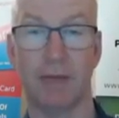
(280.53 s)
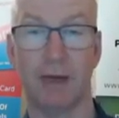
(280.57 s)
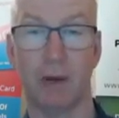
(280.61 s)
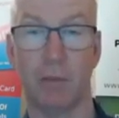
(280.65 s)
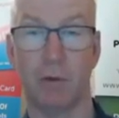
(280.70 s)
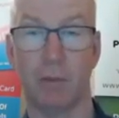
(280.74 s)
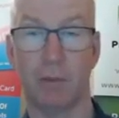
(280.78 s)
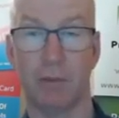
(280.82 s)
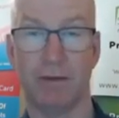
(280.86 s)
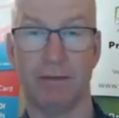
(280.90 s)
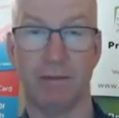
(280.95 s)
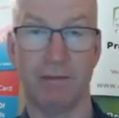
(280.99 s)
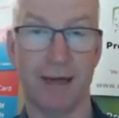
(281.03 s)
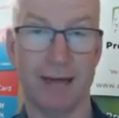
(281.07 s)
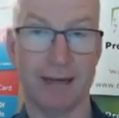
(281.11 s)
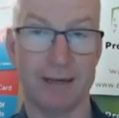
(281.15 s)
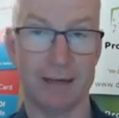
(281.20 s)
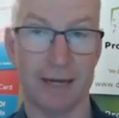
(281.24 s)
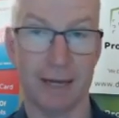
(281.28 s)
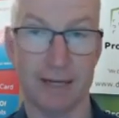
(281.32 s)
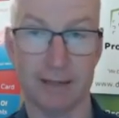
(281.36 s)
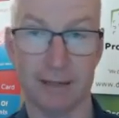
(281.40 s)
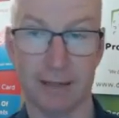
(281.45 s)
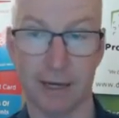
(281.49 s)
That would be
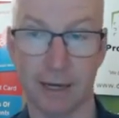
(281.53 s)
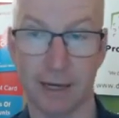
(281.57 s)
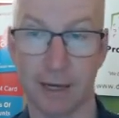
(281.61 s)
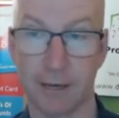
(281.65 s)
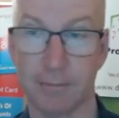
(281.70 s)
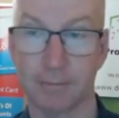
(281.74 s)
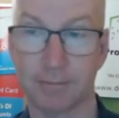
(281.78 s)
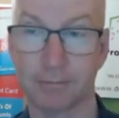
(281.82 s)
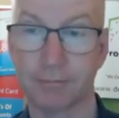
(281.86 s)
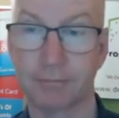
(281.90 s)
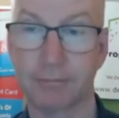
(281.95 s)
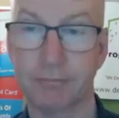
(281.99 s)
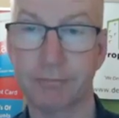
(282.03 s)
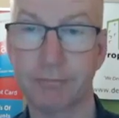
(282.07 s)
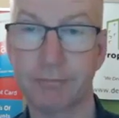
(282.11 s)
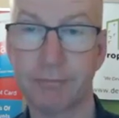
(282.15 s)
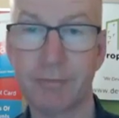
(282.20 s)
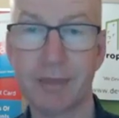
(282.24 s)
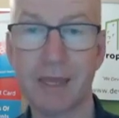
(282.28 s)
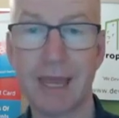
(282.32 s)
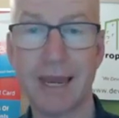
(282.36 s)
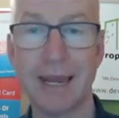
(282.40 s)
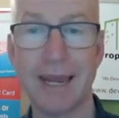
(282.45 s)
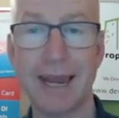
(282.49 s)
fantastic.
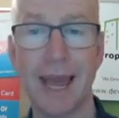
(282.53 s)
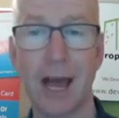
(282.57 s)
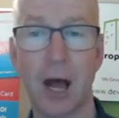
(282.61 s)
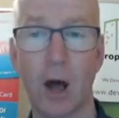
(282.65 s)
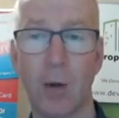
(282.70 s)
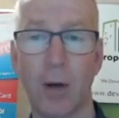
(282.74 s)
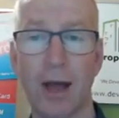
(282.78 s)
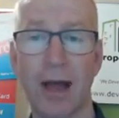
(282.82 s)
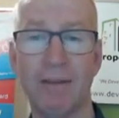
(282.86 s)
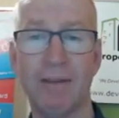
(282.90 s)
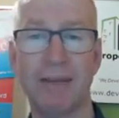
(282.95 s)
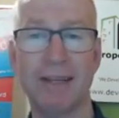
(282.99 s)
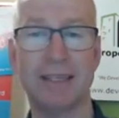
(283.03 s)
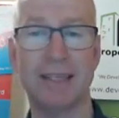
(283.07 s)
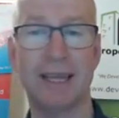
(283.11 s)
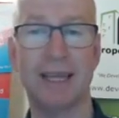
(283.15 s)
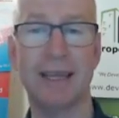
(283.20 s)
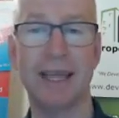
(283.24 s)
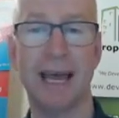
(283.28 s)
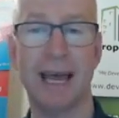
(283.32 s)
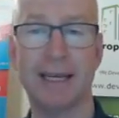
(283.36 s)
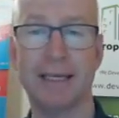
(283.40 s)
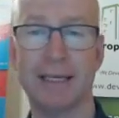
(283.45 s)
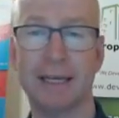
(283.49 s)
Now, having said
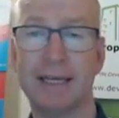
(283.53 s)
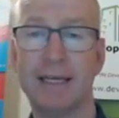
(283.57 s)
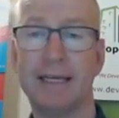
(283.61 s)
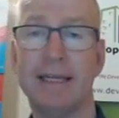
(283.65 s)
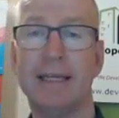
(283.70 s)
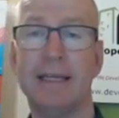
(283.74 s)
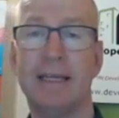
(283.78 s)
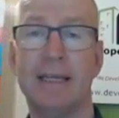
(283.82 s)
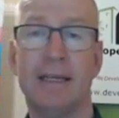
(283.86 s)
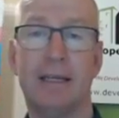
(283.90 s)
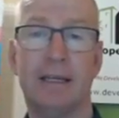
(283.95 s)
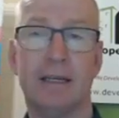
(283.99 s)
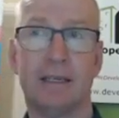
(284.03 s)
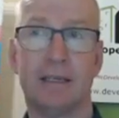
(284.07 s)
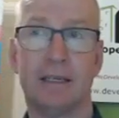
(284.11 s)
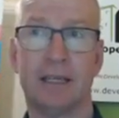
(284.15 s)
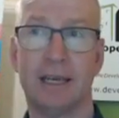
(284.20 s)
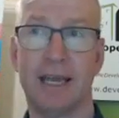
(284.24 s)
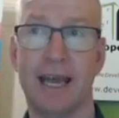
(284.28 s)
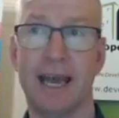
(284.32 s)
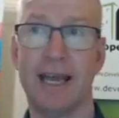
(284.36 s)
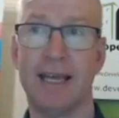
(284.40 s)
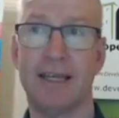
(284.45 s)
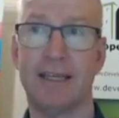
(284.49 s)
that,
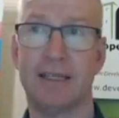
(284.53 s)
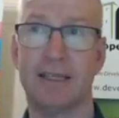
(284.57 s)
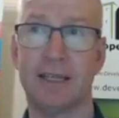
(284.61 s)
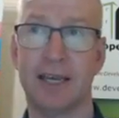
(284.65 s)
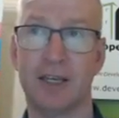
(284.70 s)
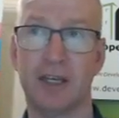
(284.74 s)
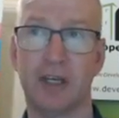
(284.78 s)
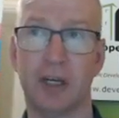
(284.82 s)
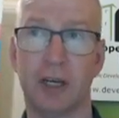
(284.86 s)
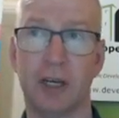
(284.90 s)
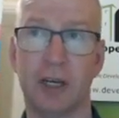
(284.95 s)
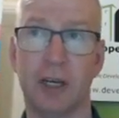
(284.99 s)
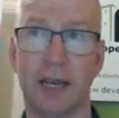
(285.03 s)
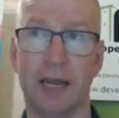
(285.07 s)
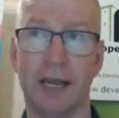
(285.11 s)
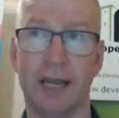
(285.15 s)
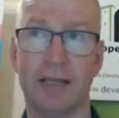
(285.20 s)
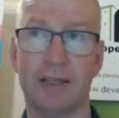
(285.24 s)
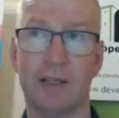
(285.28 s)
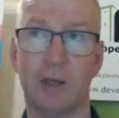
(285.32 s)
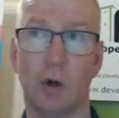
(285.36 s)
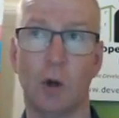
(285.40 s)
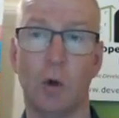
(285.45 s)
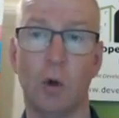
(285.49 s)
today's session
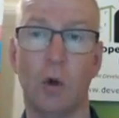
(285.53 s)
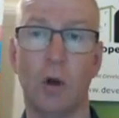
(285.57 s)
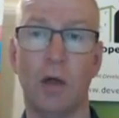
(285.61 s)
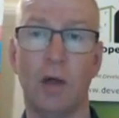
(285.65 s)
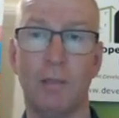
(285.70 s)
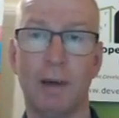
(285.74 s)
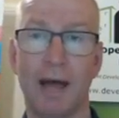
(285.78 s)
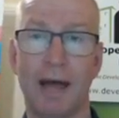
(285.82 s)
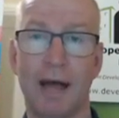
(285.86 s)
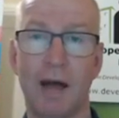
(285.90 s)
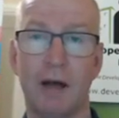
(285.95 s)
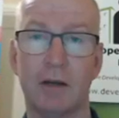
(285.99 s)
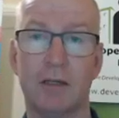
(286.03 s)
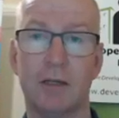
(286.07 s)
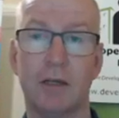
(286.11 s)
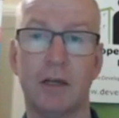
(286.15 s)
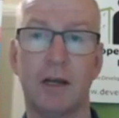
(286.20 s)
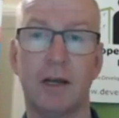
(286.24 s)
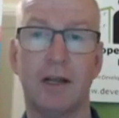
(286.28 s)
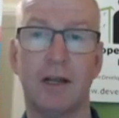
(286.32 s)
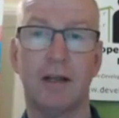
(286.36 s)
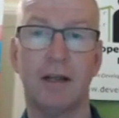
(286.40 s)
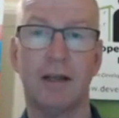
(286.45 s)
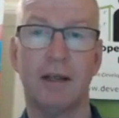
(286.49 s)
is all about
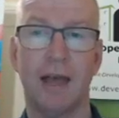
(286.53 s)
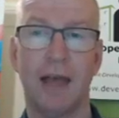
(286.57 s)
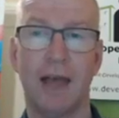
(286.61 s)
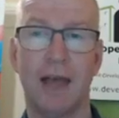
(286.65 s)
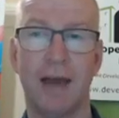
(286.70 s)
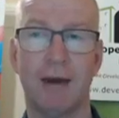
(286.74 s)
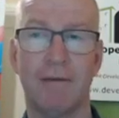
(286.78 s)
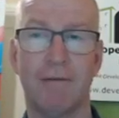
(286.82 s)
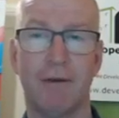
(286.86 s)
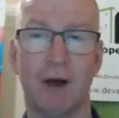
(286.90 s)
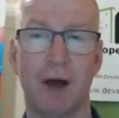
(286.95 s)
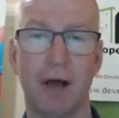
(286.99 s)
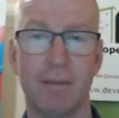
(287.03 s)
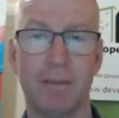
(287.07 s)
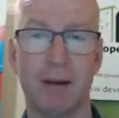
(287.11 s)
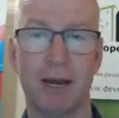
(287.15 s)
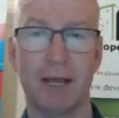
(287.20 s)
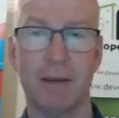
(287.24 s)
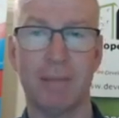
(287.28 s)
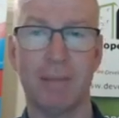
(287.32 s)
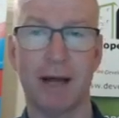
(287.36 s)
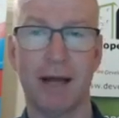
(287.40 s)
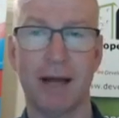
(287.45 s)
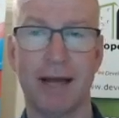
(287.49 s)
how to find
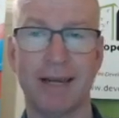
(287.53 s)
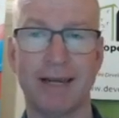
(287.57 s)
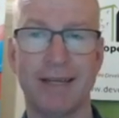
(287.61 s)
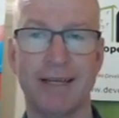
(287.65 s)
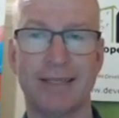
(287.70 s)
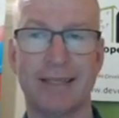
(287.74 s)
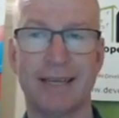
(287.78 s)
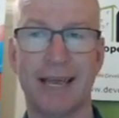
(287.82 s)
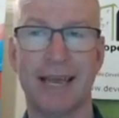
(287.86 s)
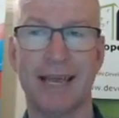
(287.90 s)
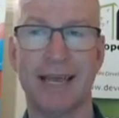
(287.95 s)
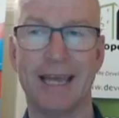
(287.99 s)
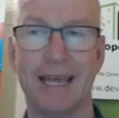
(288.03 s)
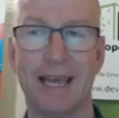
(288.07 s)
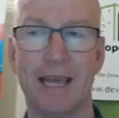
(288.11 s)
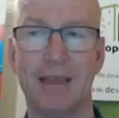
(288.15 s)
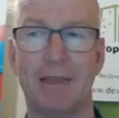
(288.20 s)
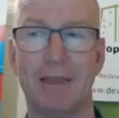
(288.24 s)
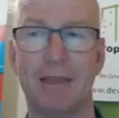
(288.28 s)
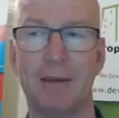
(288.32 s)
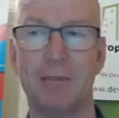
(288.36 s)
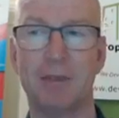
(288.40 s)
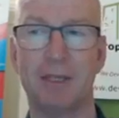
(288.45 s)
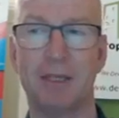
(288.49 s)
money partners and
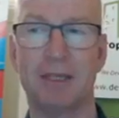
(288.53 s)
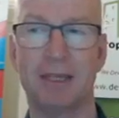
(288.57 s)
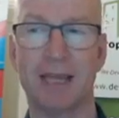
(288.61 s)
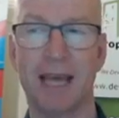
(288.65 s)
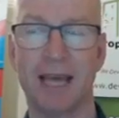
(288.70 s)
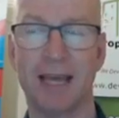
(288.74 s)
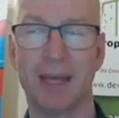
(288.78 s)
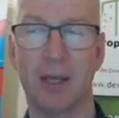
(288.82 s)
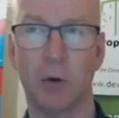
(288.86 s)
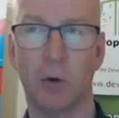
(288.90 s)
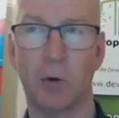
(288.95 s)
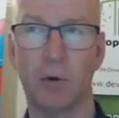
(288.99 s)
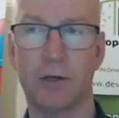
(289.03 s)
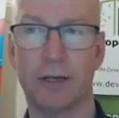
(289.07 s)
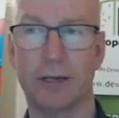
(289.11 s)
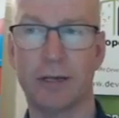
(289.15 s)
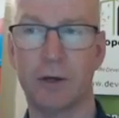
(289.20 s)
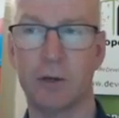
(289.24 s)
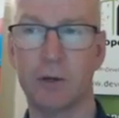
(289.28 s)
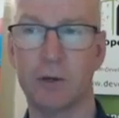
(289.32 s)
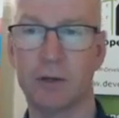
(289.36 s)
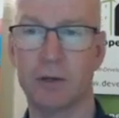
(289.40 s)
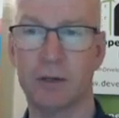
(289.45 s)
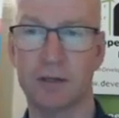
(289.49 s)
get them to take your
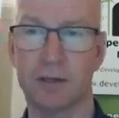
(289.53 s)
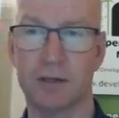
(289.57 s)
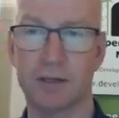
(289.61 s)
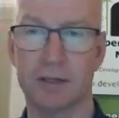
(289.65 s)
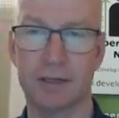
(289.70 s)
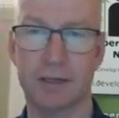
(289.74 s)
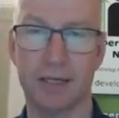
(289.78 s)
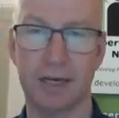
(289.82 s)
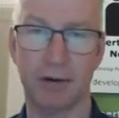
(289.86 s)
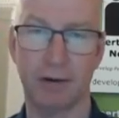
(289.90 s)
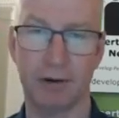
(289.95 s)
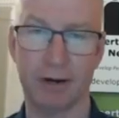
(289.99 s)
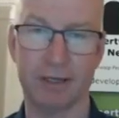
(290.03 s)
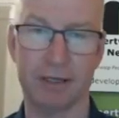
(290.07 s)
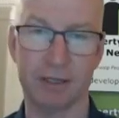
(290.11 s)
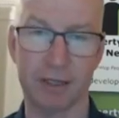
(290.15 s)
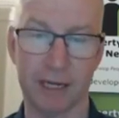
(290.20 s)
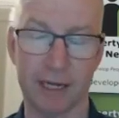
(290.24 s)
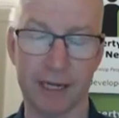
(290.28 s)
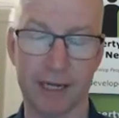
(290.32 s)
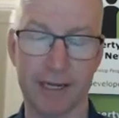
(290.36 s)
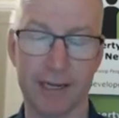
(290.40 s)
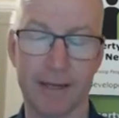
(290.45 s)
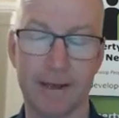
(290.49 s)
deals
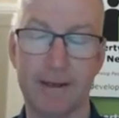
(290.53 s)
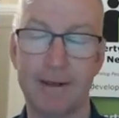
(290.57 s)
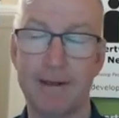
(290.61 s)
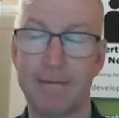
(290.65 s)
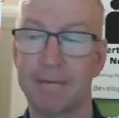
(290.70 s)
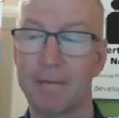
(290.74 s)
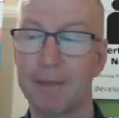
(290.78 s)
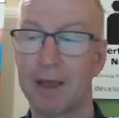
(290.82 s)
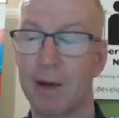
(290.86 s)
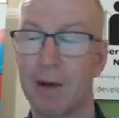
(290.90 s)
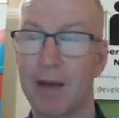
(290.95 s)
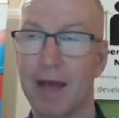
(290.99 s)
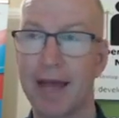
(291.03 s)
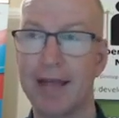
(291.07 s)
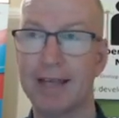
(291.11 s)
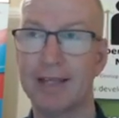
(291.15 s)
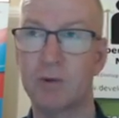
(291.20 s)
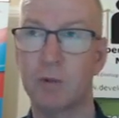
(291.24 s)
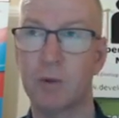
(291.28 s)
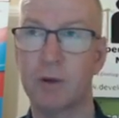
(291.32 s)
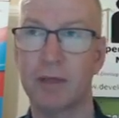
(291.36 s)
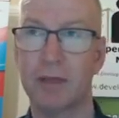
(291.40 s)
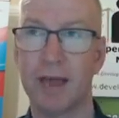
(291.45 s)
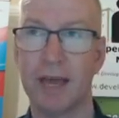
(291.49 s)
seriously. Now,
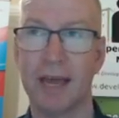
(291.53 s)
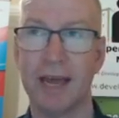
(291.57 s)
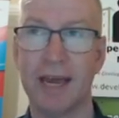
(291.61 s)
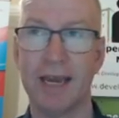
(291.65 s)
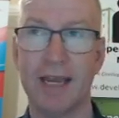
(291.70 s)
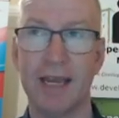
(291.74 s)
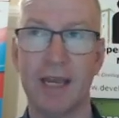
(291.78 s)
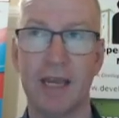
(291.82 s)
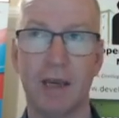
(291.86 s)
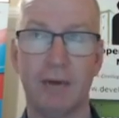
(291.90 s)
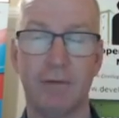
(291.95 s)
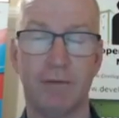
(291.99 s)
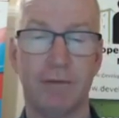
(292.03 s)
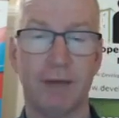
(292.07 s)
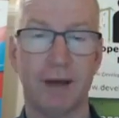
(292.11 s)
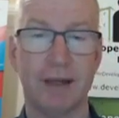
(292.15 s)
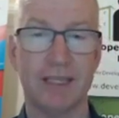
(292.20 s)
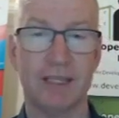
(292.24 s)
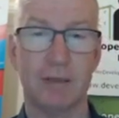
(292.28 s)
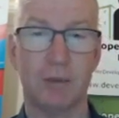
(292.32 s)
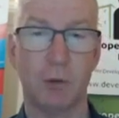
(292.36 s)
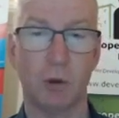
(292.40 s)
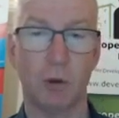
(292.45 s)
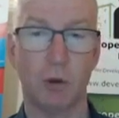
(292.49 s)
as with any
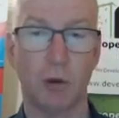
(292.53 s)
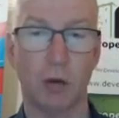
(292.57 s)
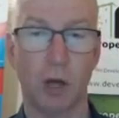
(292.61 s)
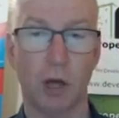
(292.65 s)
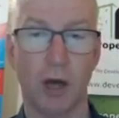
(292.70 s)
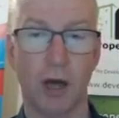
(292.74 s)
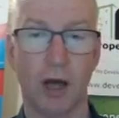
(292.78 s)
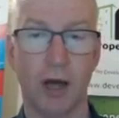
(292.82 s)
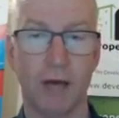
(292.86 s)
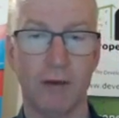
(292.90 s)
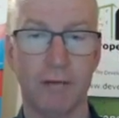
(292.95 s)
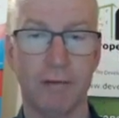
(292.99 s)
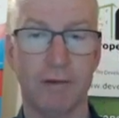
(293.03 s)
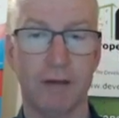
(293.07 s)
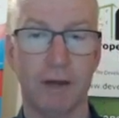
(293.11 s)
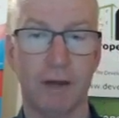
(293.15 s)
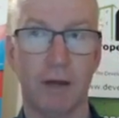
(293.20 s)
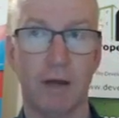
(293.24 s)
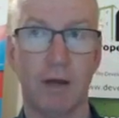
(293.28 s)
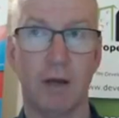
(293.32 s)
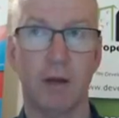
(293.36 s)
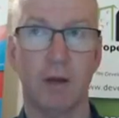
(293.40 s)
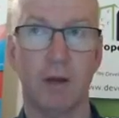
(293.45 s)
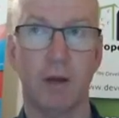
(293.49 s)
Facebook Live,
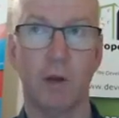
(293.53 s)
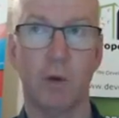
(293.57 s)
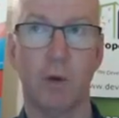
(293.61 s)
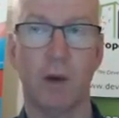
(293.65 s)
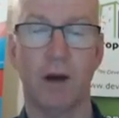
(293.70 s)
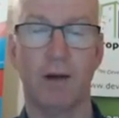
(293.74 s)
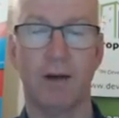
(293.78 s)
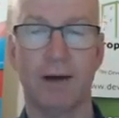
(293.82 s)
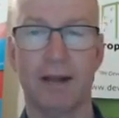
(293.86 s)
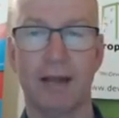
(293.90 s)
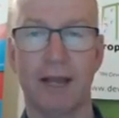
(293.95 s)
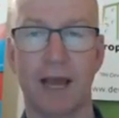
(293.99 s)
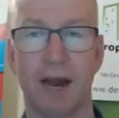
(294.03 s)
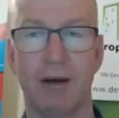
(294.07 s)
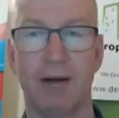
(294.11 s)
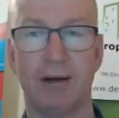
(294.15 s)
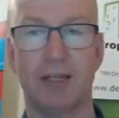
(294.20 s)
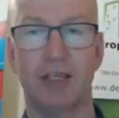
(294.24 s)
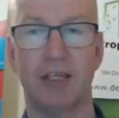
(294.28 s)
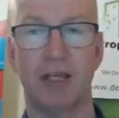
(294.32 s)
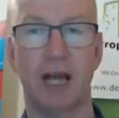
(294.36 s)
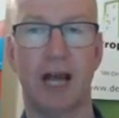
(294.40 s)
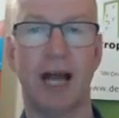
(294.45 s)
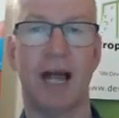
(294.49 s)
you are
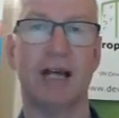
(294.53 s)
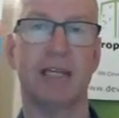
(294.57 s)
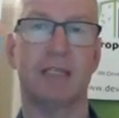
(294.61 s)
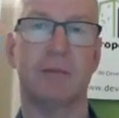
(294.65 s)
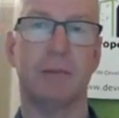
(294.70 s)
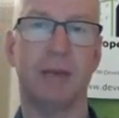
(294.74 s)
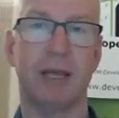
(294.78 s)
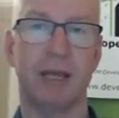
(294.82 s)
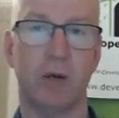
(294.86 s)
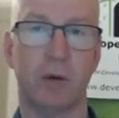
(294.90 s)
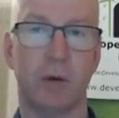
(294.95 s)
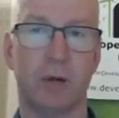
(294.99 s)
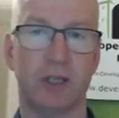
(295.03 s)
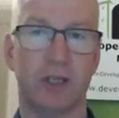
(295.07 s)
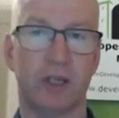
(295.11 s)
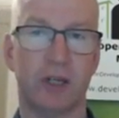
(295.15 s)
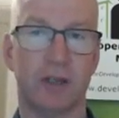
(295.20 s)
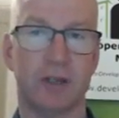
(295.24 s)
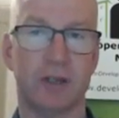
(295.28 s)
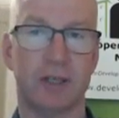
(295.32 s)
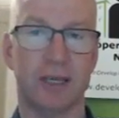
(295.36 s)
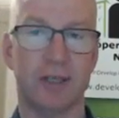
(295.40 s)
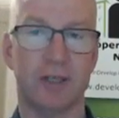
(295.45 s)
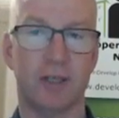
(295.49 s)
encouraged to ask me
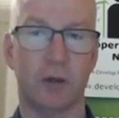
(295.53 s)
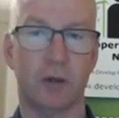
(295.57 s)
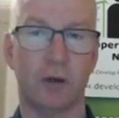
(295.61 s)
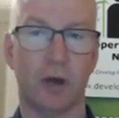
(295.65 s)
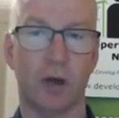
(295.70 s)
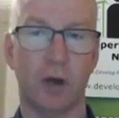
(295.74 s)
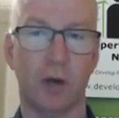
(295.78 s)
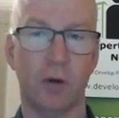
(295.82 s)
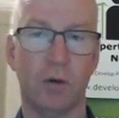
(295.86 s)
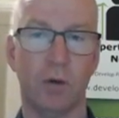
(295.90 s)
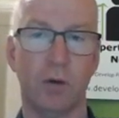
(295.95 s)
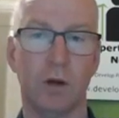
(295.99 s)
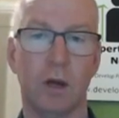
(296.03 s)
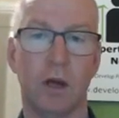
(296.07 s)
questions as you go.